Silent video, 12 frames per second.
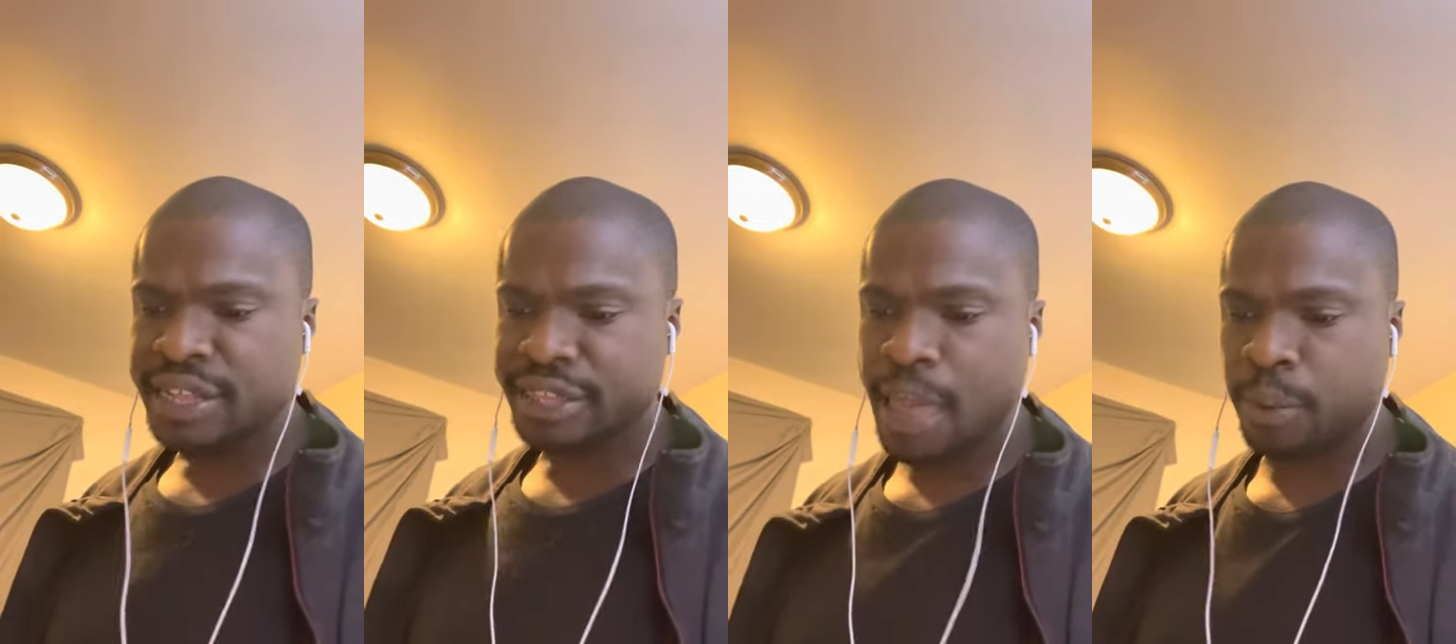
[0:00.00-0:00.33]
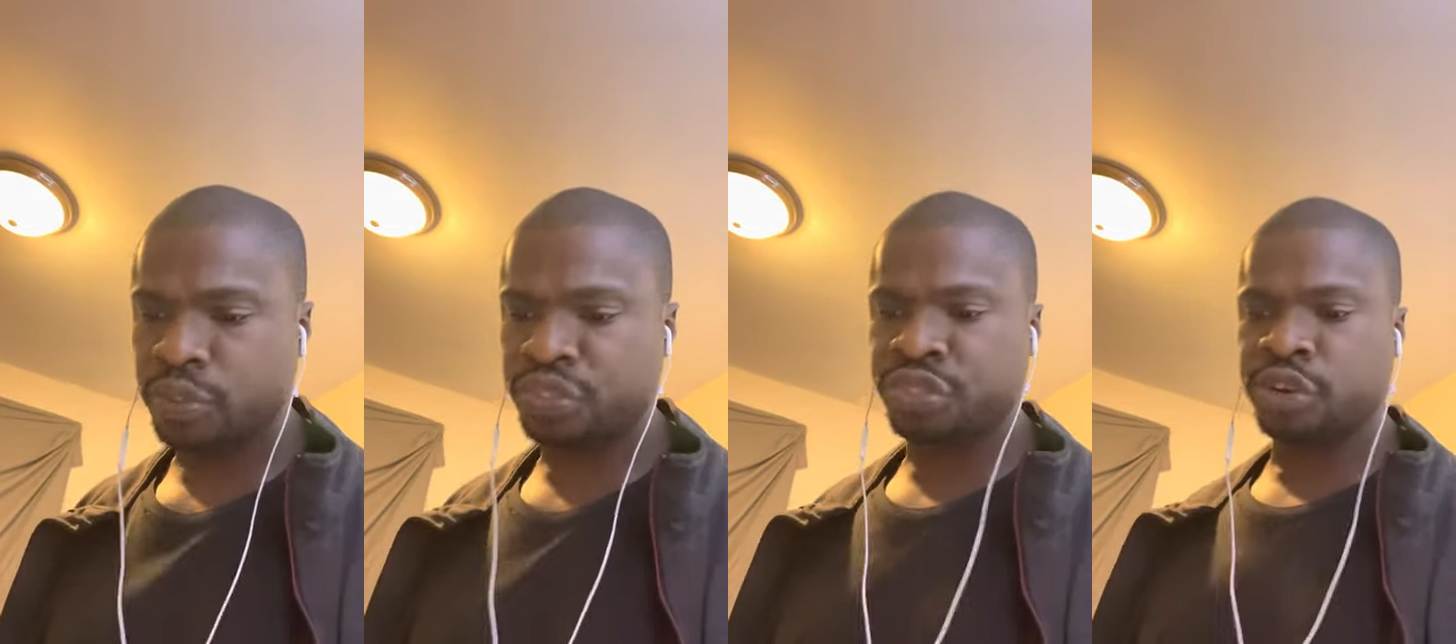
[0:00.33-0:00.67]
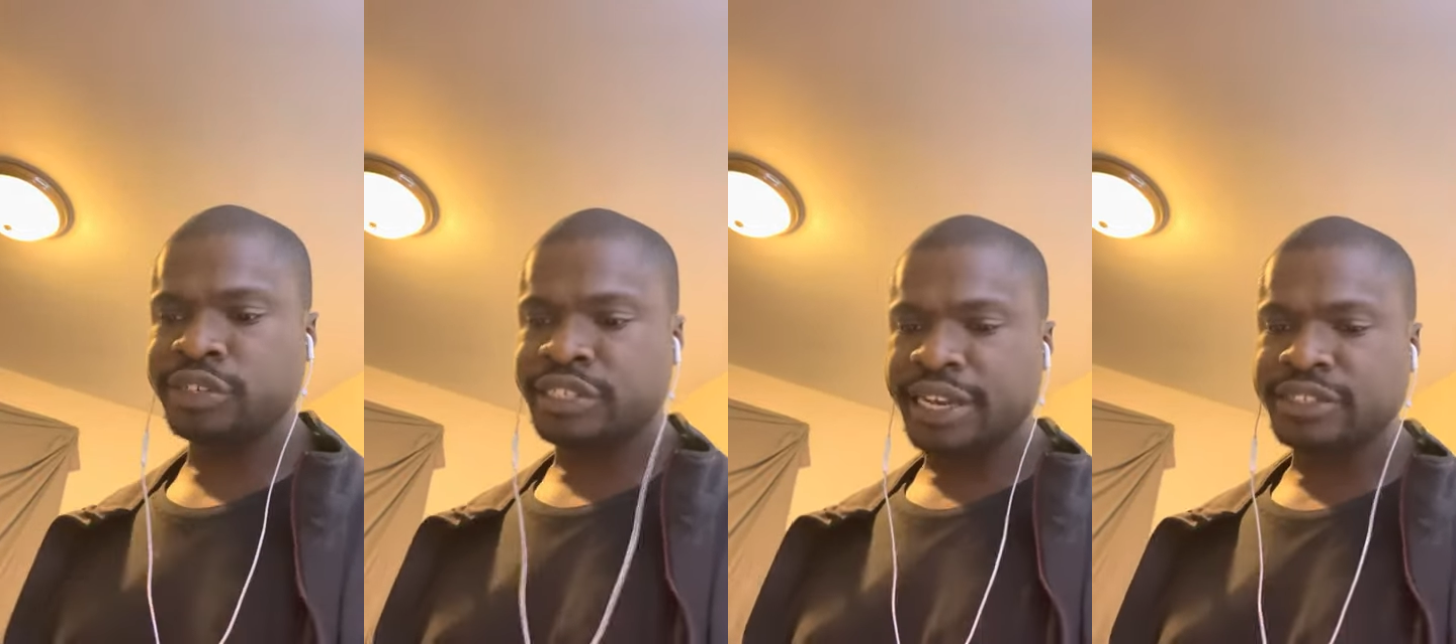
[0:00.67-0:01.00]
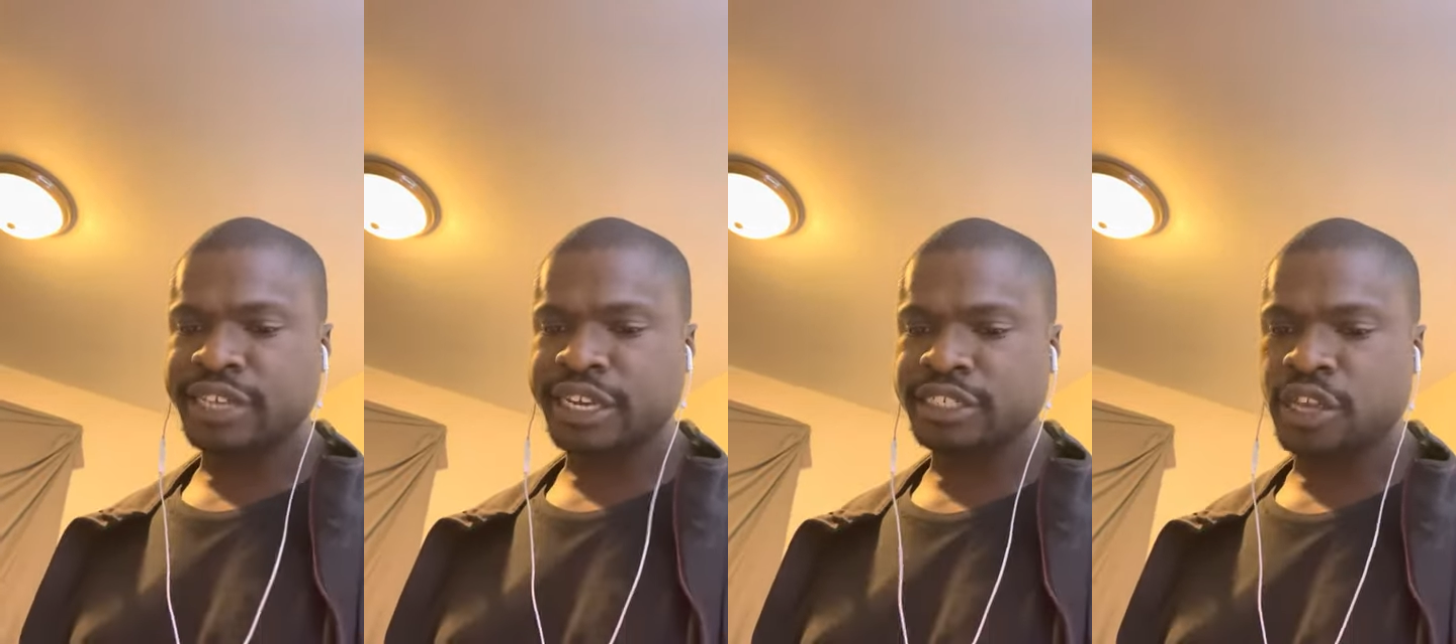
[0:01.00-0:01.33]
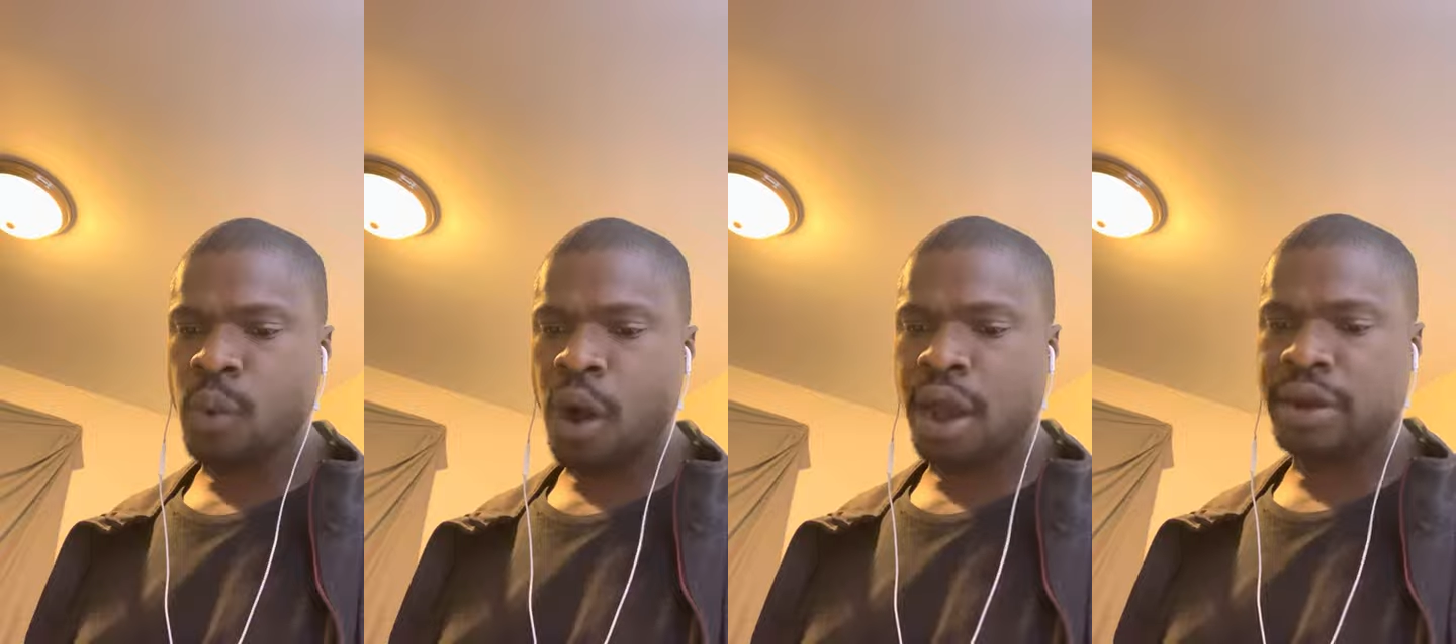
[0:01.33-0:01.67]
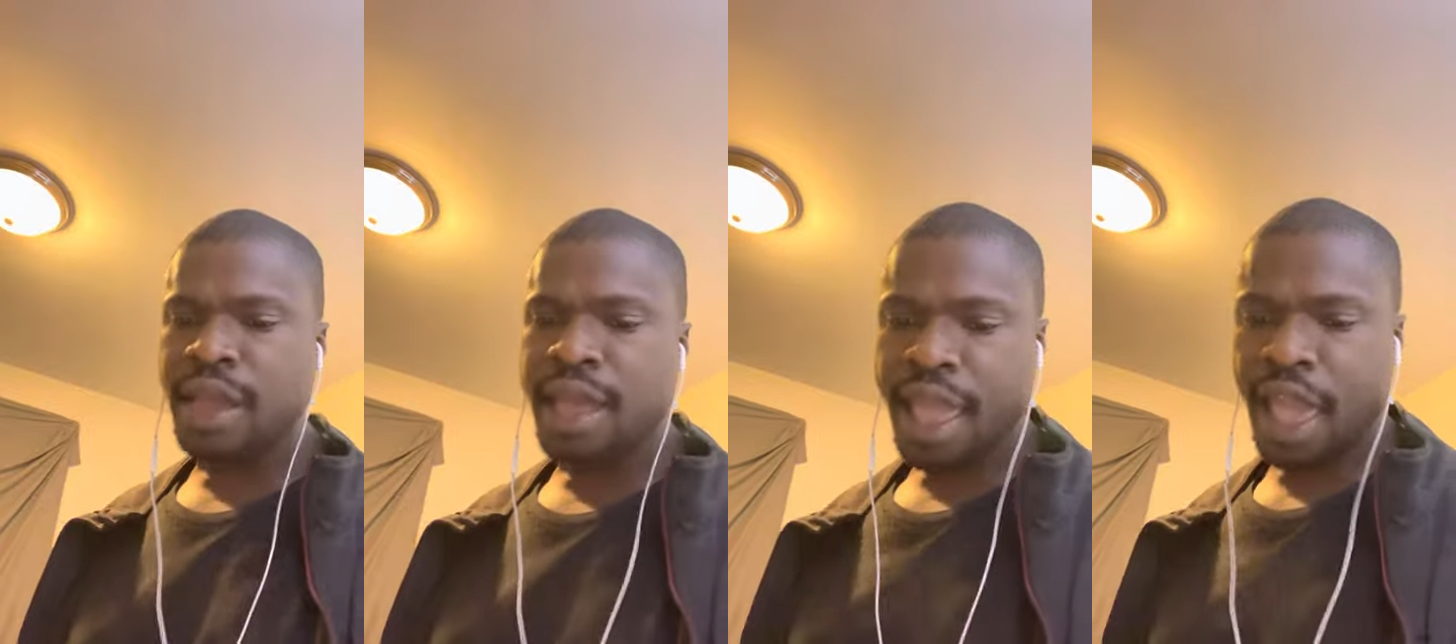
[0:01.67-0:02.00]
labeled 1361
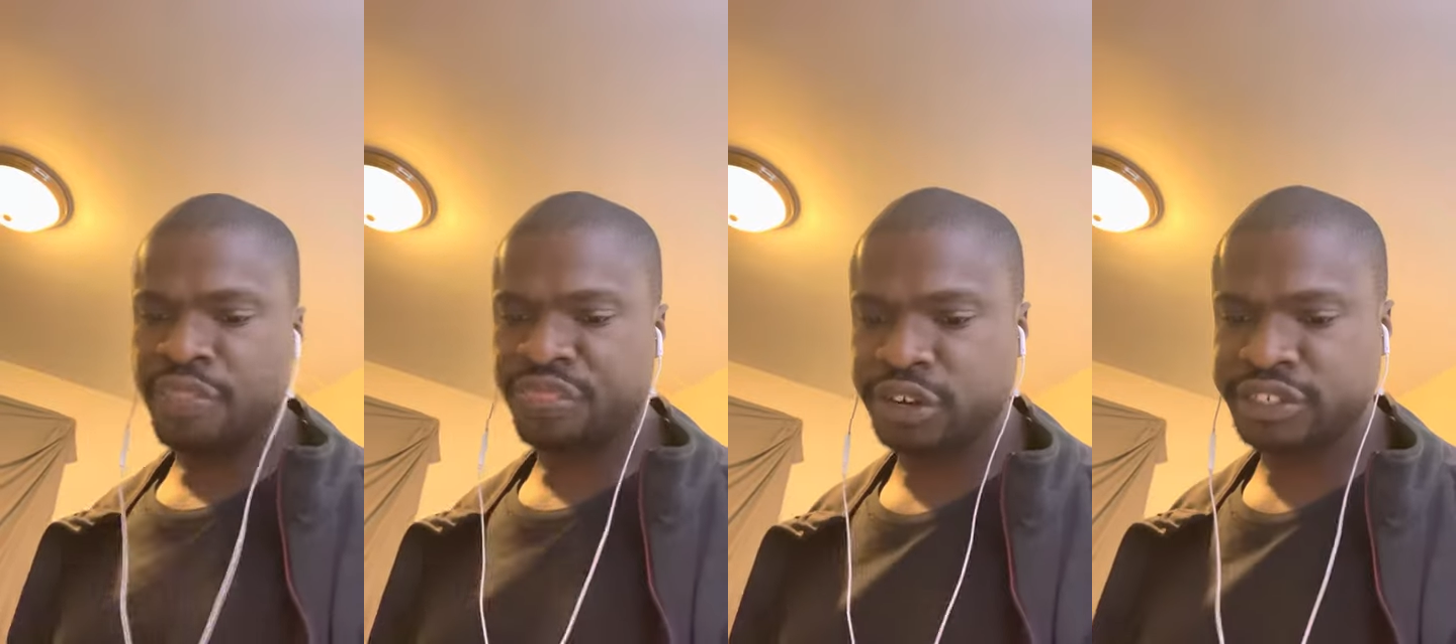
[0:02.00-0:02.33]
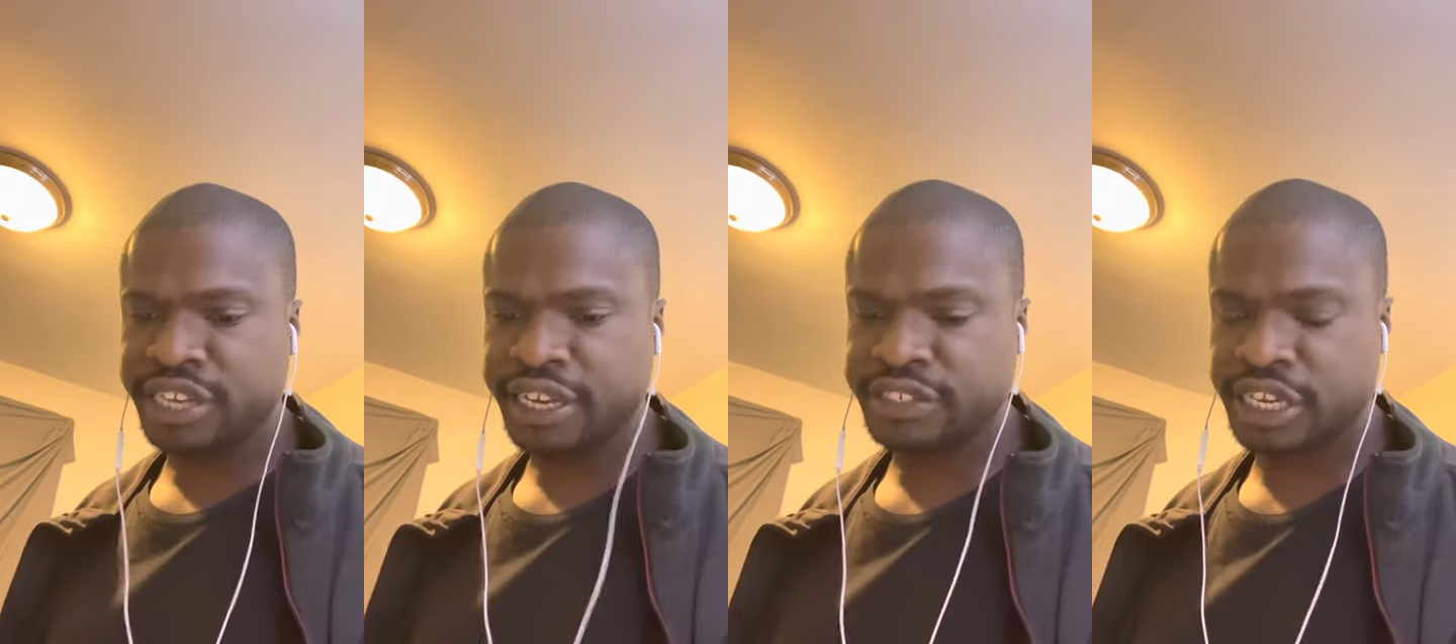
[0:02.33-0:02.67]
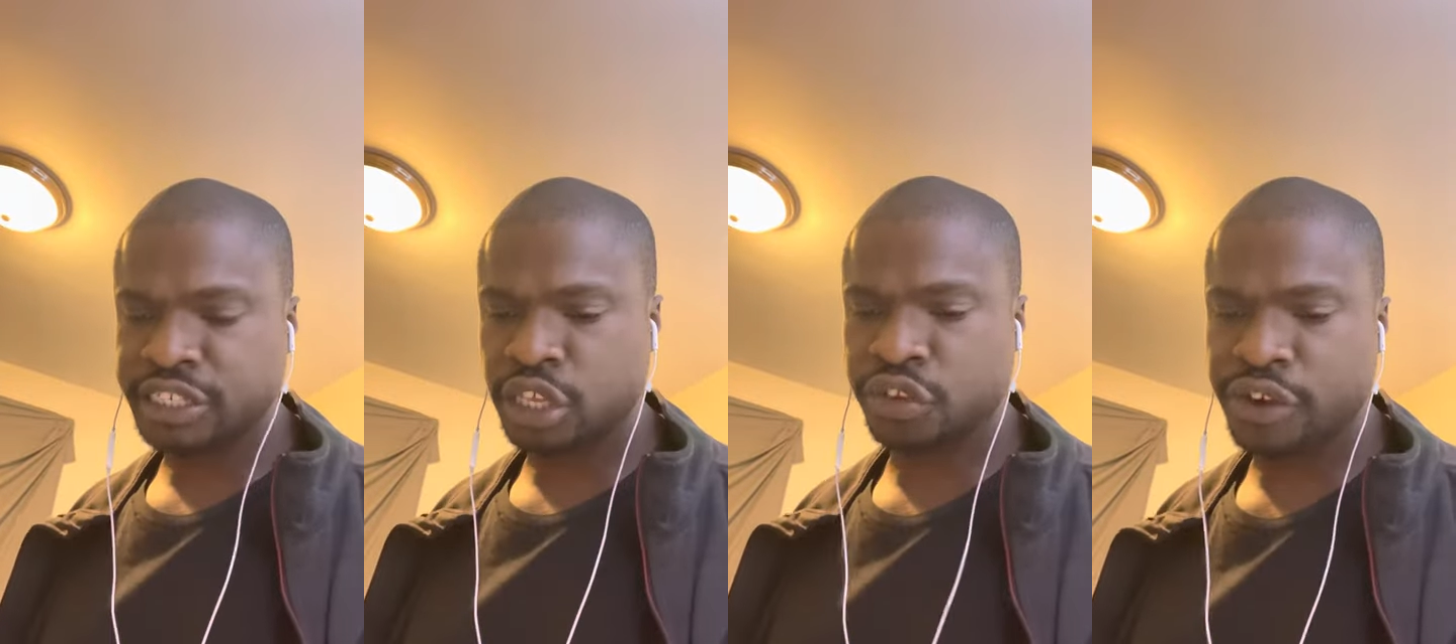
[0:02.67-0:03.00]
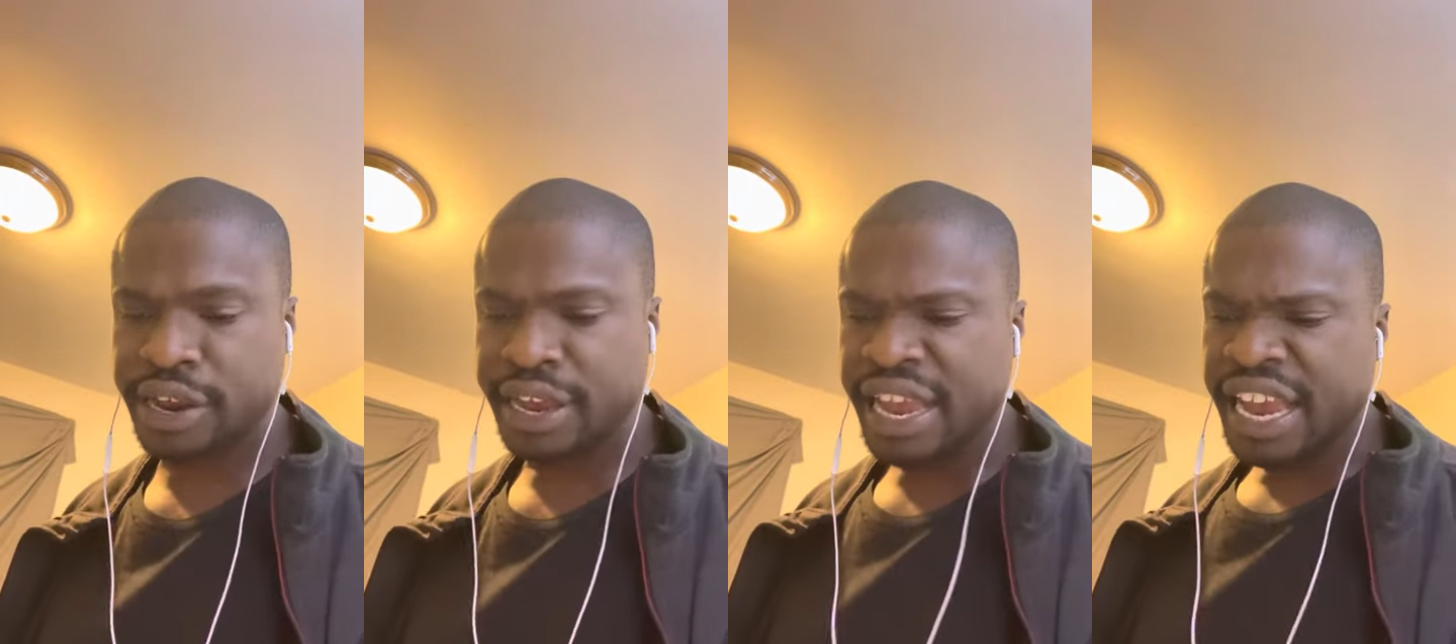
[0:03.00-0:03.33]
and 1363